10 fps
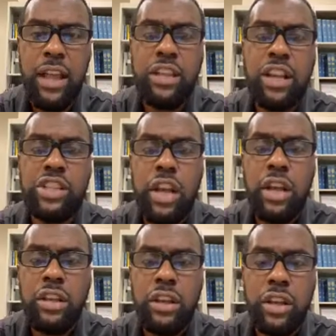Because
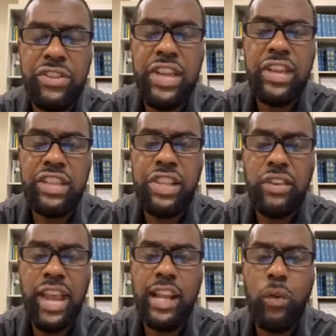the thing is,
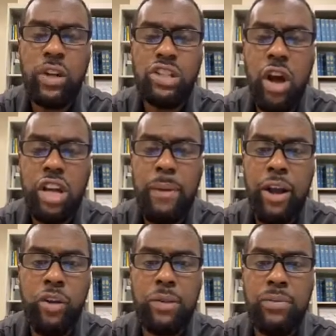they don't want to talk about
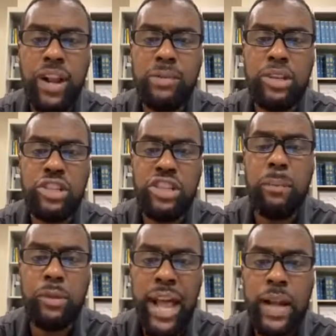her in the press because she's a
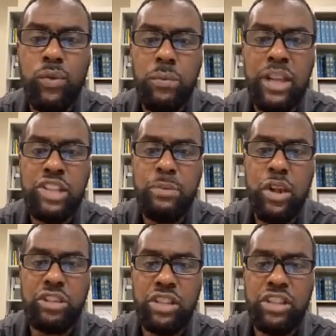black woman and she
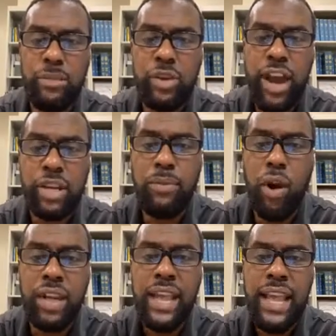belongs to the Democratic
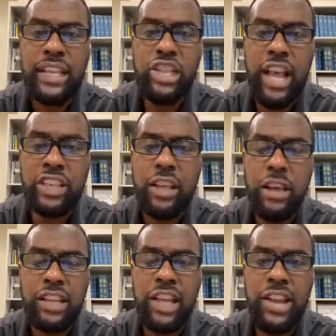Party and she has
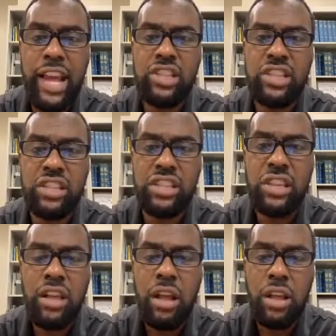connections.
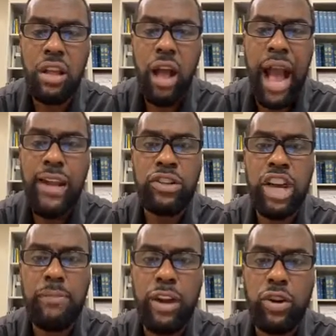I don't
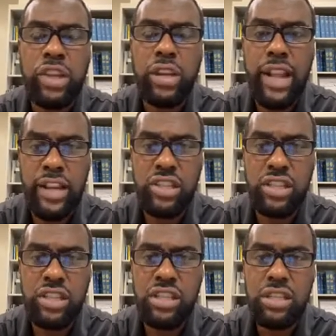care about her
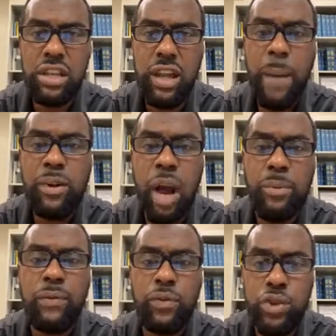connections. I'm
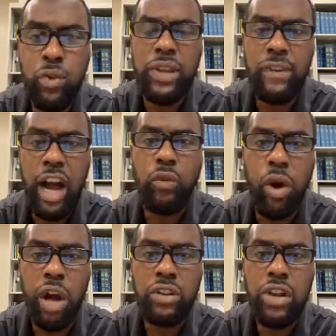coming for you, Yvonne
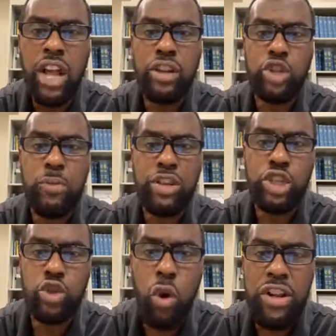Walker, because you've been
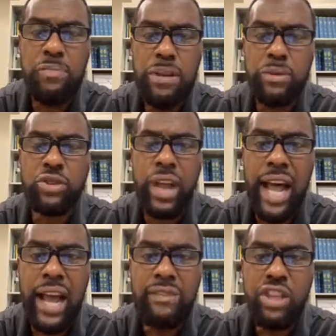destroying people's
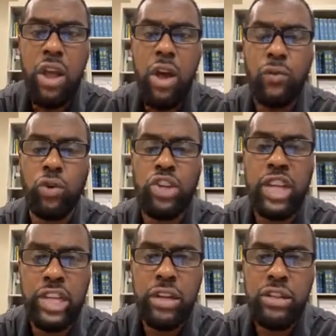lives for
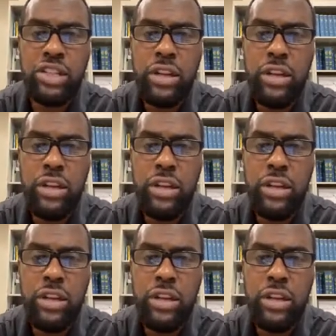years.